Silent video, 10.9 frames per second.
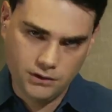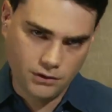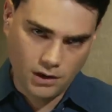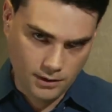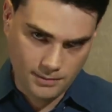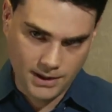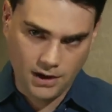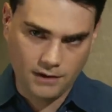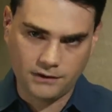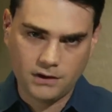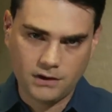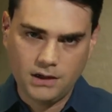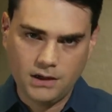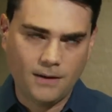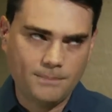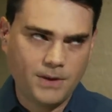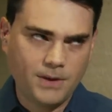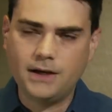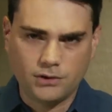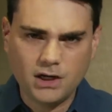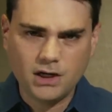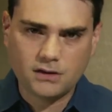in your home and office. Now, I
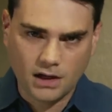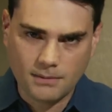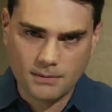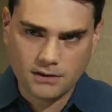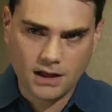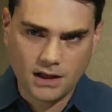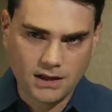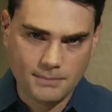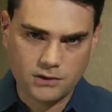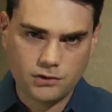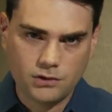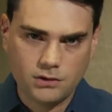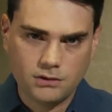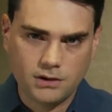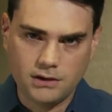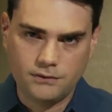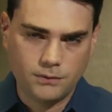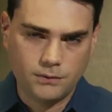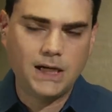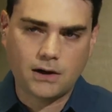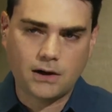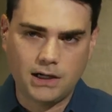know you didn't think about that that much, right? You've
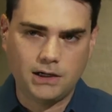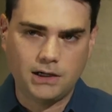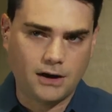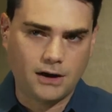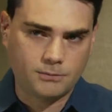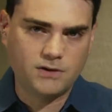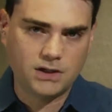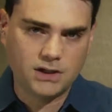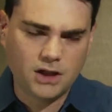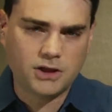redecorated your house, but you've done